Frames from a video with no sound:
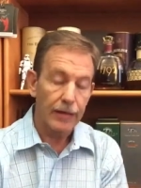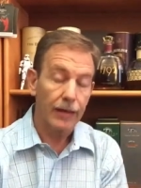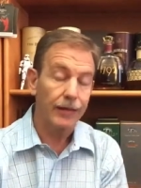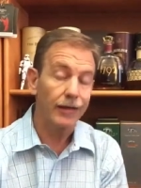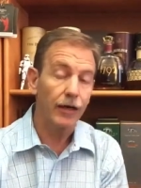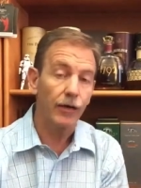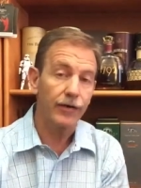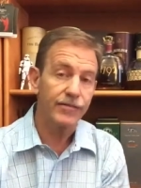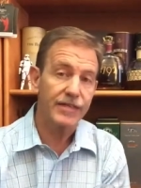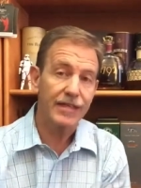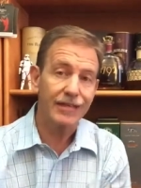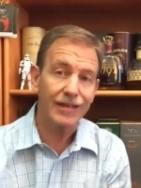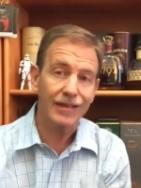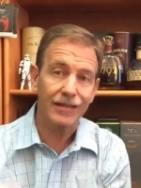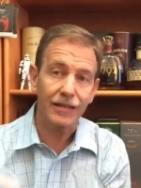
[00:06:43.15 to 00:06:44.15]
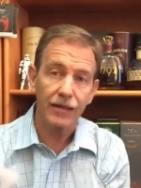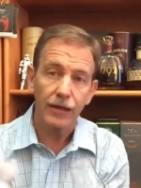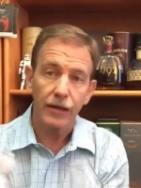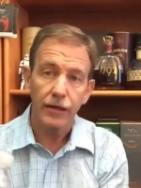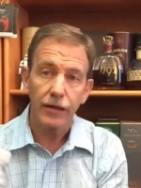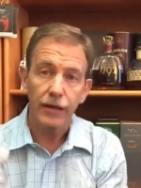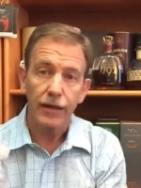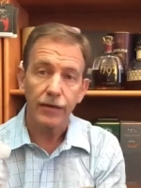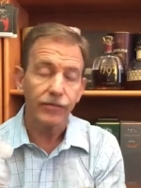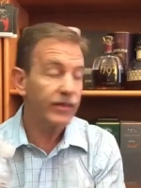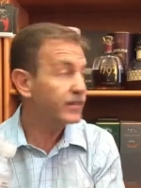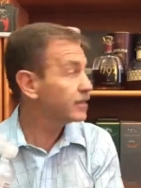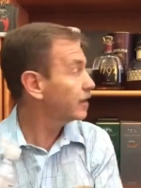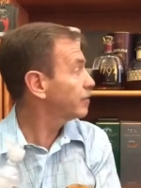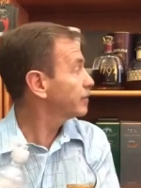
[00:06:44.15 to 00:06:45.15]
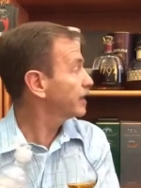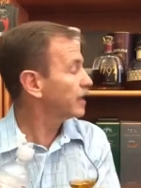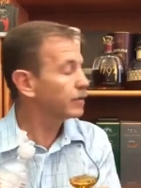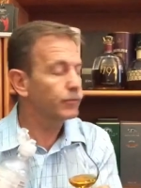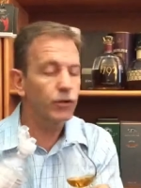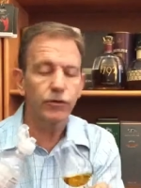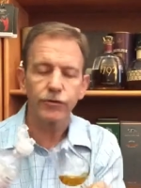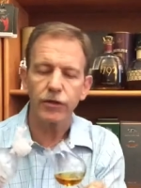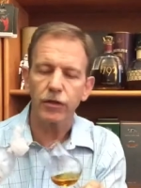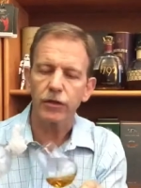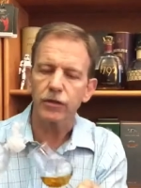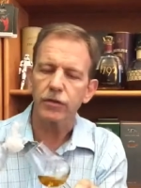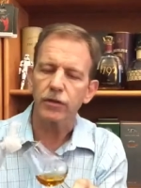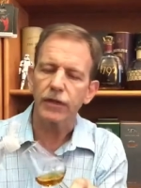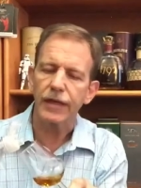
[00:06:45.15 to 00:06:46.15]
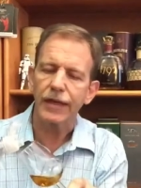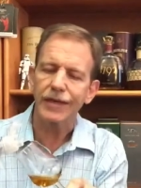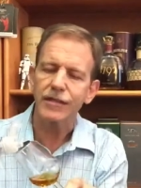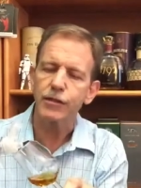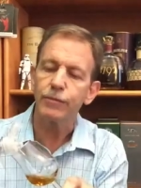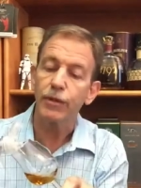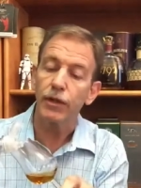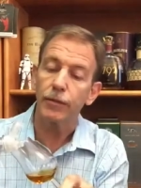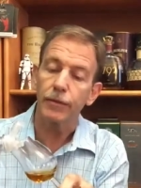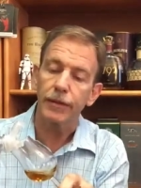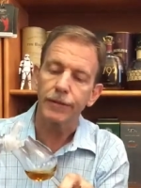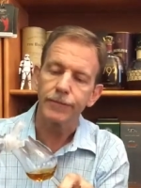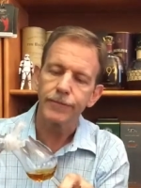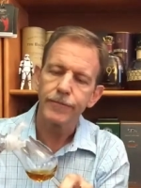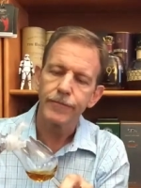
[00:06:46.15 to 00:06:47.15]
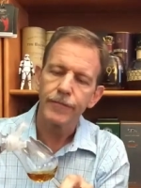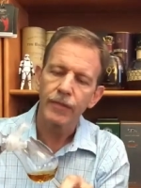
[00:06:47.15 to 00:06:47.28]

I know I've said that every time that I moved on to the next bourbon,